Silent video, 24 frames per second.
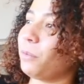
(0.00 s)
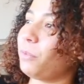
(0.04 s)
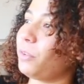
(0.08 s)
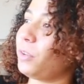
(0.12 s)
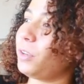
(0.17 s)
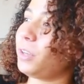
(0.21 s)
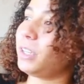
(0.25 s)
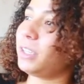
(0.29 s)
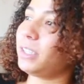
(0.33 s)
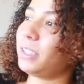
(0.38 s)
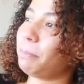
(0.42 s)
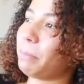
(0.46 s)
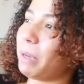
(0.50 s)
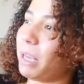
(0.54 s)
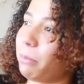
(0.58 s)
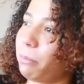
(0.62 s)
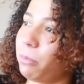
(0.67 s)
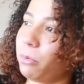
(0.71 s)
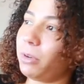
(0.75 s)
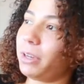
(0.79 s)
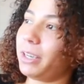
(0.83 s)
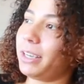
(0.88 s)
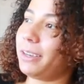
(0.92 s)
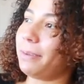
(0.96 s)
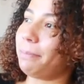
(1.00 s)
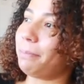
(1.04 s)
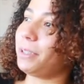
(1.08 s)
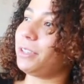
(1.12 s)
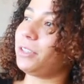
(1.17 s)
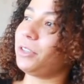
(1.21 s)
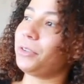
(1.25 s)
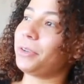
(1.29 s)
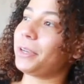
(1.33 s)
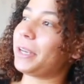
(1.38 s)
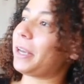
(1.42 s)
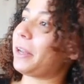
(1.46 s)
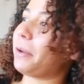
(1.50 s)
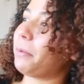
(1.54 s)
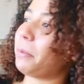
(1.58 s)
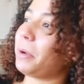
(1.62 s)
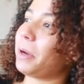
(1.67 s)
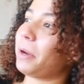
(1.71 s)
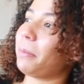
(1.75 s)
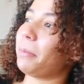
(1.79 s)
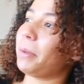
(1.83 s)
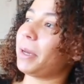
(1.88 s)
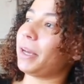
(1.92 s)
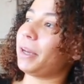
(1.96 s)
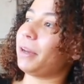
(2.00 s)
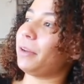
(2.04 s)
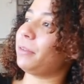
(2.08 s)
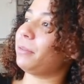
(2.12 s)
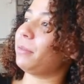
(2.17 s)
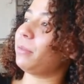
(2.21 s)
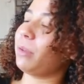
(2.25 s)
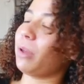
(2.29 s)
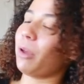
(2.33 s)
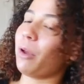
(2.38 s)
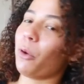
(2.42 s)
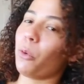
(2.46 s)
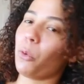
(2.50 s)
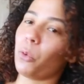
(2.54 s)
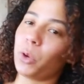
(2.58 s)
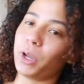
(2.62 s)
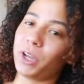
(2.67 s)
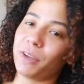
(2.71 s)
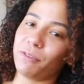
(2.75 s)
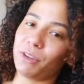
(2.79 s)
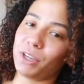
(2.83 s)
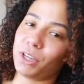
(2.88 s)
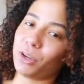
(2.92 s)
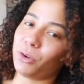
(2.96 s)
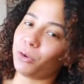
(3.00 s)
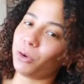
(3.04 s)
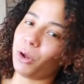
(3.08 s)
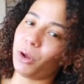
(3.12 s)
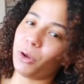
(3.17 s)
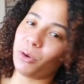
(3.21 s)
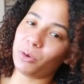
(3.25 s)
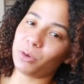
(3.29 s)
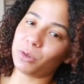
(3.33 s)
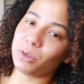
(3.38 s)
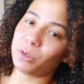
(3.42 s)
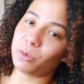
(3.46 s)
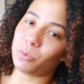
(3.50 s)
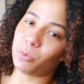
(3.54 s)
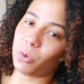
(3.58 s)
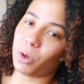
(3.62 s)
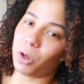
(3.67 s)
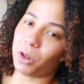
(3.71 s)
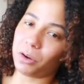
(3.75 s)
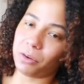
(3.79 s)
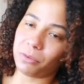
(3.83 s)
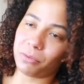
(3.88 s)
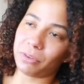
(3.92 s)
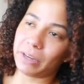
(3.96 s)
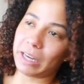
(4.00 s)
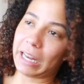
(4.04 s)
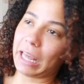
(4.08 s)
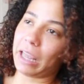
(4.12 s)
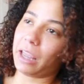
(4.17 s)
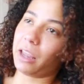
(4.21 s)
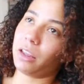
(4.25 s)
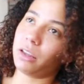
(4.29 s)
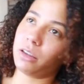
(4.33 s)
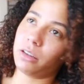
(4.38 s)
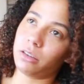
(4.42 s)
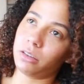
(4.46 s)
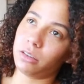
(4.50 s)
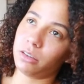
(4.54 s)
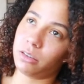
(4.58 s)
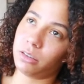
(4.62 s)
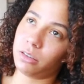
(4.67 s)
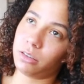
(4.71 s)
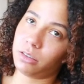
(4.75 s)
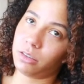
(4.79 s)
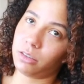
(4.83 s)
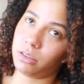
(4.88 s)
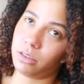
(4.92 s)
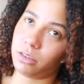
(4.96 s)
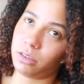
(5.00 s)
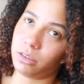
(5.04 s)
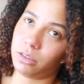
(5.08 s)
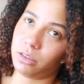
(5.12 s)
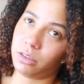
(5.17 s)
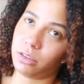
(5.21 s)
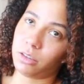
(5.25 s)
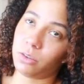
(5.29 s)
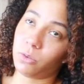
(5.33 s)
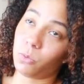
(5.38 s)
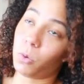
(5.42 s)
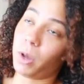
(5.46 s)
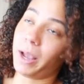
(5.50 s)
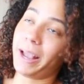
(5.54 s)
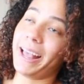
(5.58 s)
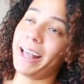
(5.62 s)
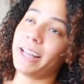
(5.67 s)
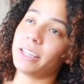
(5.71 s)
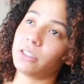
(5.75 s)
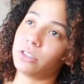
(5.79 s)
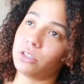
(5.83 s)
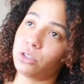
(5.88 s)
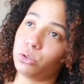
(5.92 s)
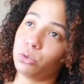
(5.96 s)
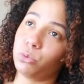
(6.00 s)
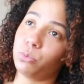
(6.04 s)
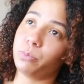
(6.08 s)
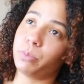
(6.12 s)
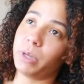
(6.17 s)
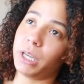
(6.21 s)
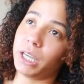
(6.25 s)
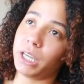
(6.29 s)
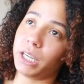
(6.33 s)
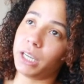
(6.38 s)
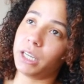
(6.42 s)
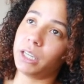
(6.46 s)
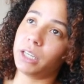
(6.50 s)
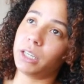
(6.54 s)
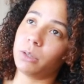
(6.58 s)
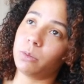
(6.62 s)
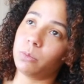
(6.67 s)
Fill this bad boy up, and you ain't gotta worry about giving your dog some water for life. Well, I got two big.